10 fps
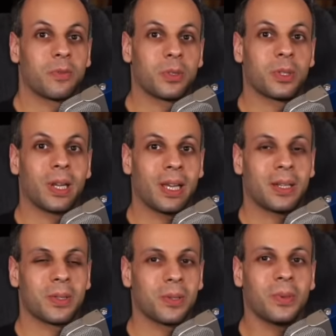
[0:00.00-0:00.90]
today. And
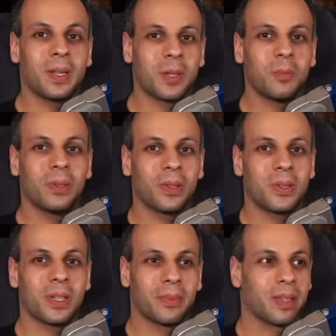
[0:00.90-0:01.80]
as always, I hope you learned
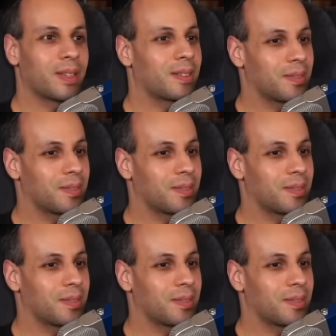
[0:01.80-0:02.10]
something.